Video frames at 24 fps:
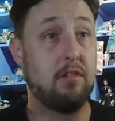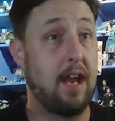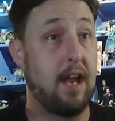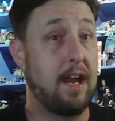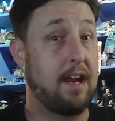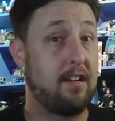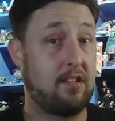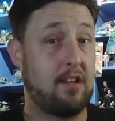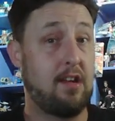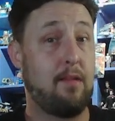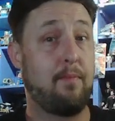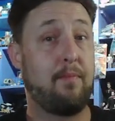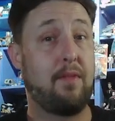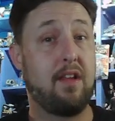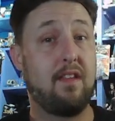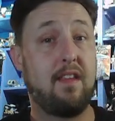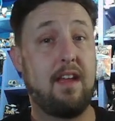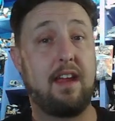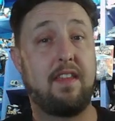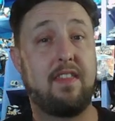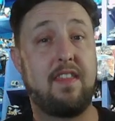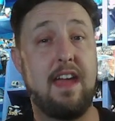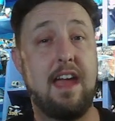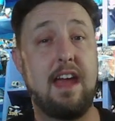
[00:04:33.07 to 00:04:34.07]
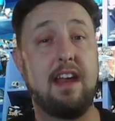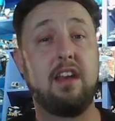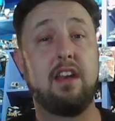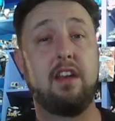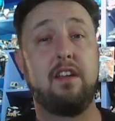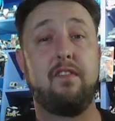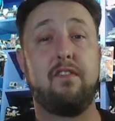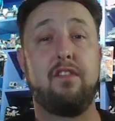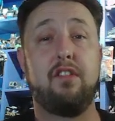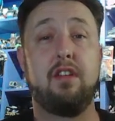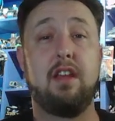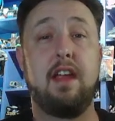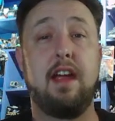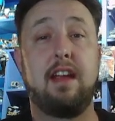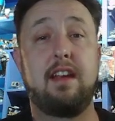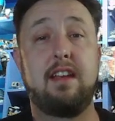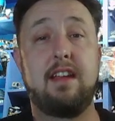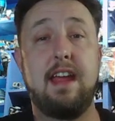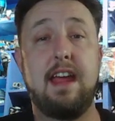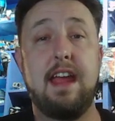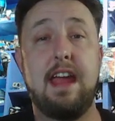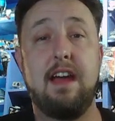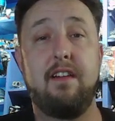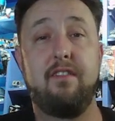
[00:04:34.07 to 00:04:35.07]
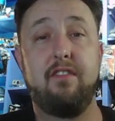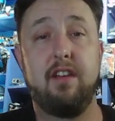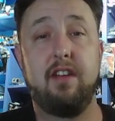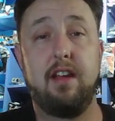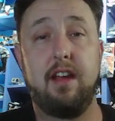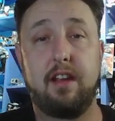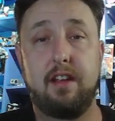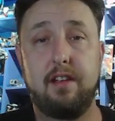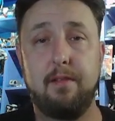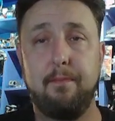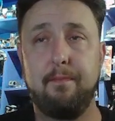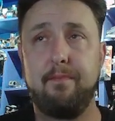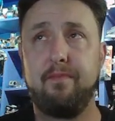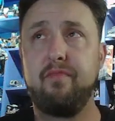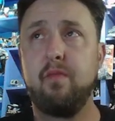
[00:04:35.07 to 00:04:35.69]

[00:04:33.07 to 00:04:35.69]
something like that, and if you like to have, like,